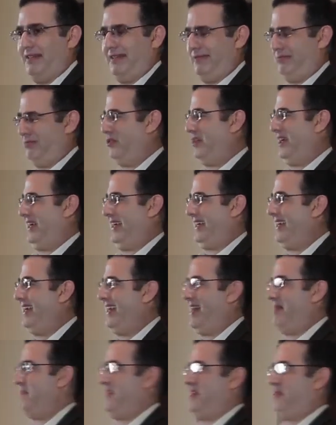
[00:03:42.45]
Boy, again,
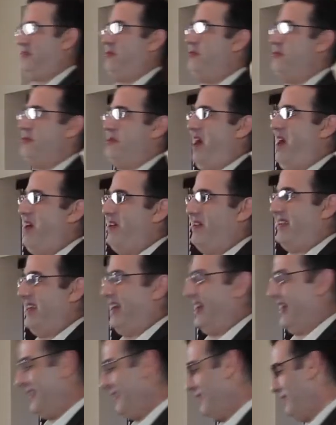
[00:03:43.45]
I'm being rude, aren't
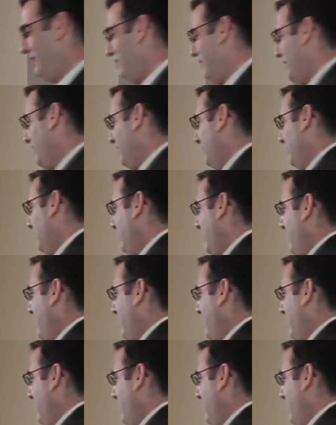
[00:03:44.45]
I? Well, not